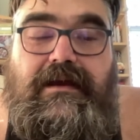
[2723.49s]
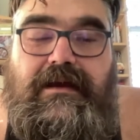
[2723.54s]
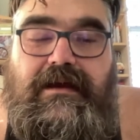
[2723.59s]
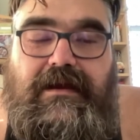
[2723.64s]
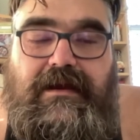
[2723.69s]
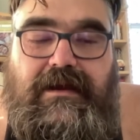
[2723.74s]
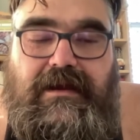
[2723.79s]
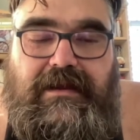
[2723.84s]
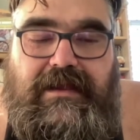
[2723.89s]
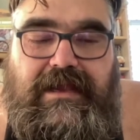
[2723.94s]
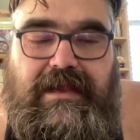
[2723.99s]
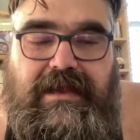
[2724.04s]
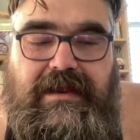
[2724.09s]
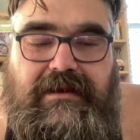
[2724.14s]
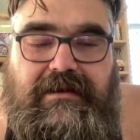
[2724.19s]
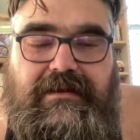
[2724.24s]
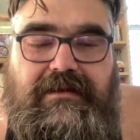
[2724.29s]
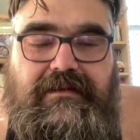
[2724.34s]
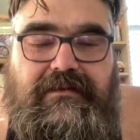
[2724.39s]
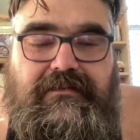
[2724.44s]

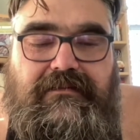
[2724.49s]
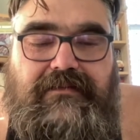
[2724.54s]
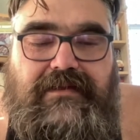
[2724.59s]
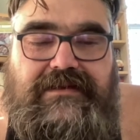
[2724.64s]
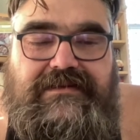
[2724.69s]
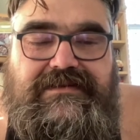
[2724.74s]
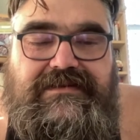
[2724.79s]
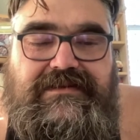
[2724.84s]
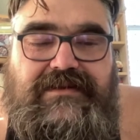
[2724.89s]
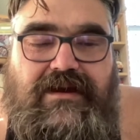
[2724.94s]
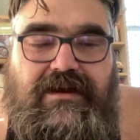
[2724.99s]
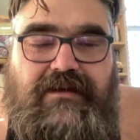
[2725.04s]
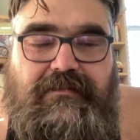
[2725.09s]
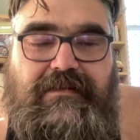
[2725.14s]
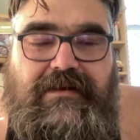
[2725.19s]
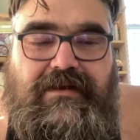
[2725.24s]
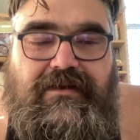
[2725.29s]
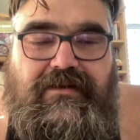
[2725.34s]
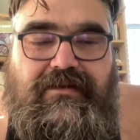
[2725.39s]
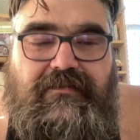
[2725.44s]
Again, let's talk
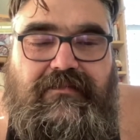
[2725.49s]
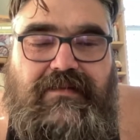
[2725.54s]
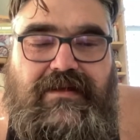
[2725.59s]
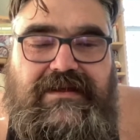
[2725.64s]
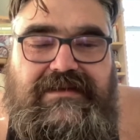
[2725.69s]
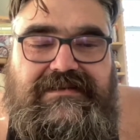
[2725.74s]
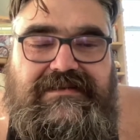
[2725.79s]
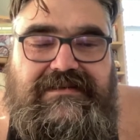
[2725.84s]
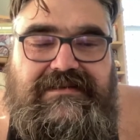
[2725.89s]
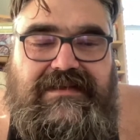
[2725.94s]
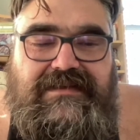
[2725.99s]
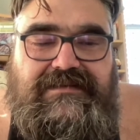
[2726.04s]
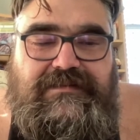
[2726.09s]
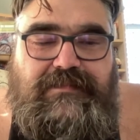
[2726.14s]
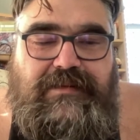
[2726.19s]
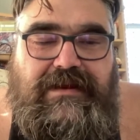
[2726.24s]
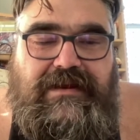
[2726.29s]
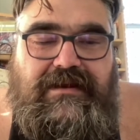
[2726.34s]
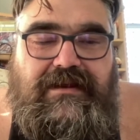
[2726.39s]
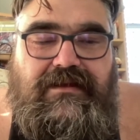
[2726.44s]
about all the places it's
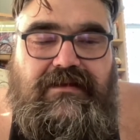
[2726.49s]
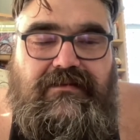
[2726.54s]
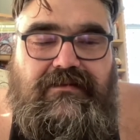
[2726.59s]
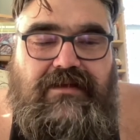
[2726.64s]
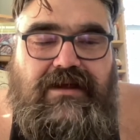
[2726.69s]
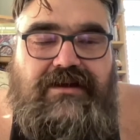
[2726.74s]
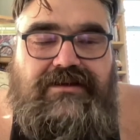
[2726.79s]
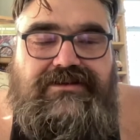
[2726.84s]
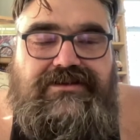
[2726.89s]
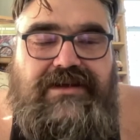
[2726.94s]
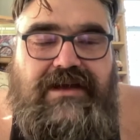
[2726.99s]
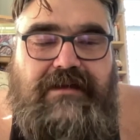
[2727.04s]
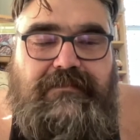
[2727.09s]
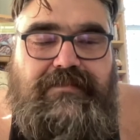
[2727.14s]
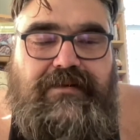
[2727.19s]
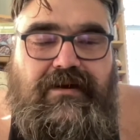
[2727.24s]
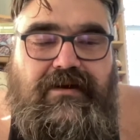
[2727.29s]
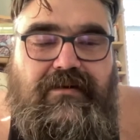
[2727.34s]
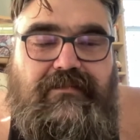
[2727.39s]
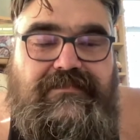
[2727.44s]
been. Longshot
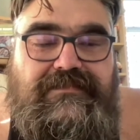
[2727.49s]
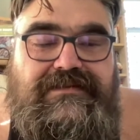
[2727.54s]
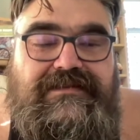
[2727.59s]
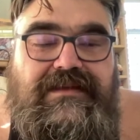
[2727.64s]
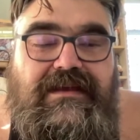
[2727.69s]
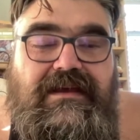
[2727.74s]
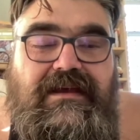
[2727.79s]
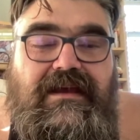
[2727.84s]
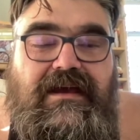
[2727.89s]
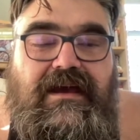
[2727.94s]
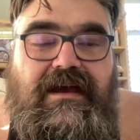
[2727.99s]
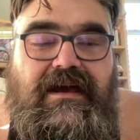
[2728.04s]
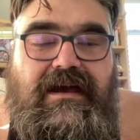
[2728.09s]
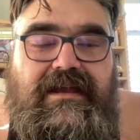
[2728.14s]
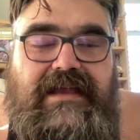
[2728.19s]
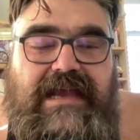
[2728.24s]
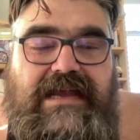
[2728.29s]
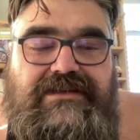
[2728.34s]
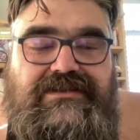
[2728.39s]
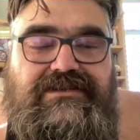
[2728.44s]
Poems,
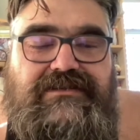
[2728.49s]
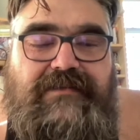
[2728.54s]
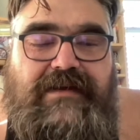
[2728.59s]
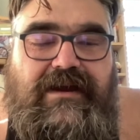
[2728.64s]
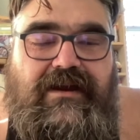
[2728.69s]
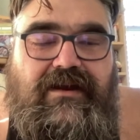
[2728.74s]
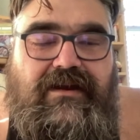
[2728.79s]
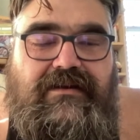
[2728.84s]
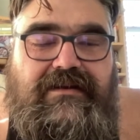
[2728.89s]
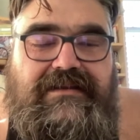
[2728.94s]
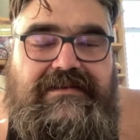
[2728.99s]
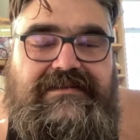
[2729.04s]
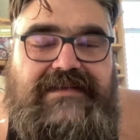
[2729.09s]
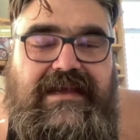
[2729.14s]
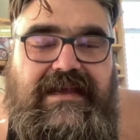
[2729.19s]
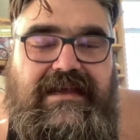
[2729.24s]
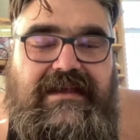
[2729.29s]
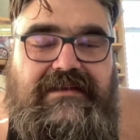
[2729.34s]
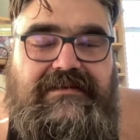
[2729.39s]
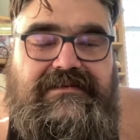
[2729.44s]
Catches My Heart in Its
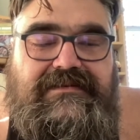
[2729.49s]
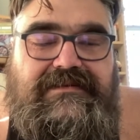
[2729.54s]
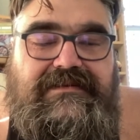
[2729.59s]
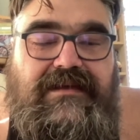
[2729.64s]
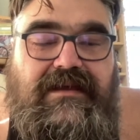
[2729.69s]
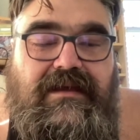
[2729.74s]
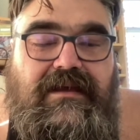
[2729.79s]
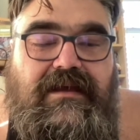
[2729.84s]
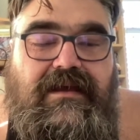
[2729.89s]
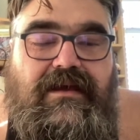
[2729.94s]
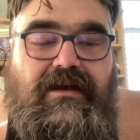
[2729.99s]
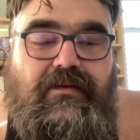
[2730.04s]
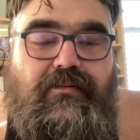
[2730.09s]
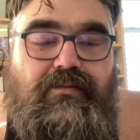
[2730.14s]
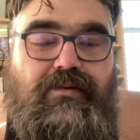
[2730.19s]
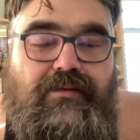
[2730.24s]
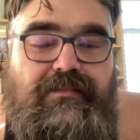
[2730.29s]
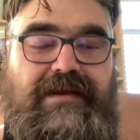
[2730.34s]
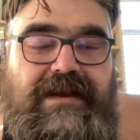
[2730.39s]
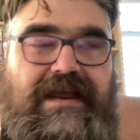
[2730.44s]
Hands,
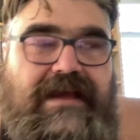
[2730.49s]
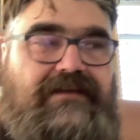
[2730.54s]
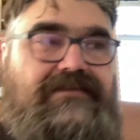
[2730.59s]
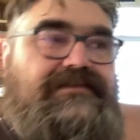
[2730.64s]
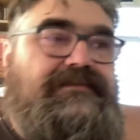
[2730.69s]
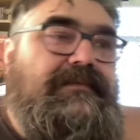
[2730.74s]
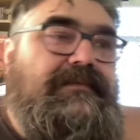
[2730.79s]
Rooming House